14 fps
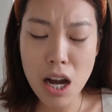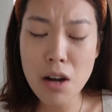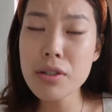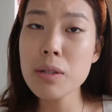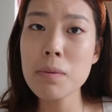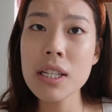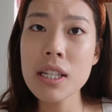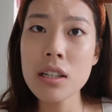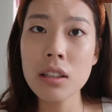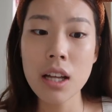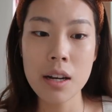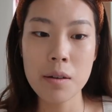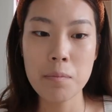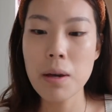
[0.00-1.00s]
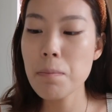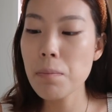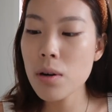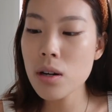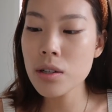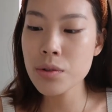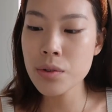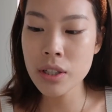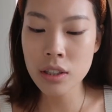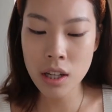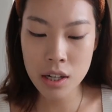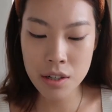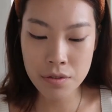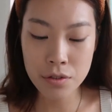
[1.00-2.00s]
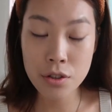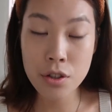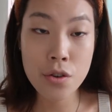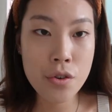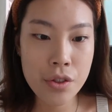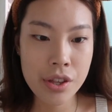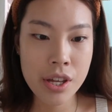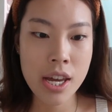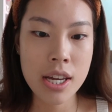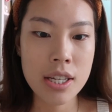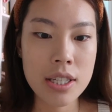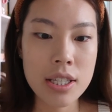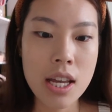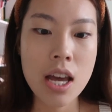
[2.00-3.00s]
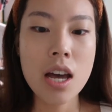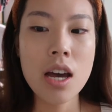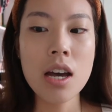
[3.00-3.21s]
I was meeting a lot of people, doing a lot of new things.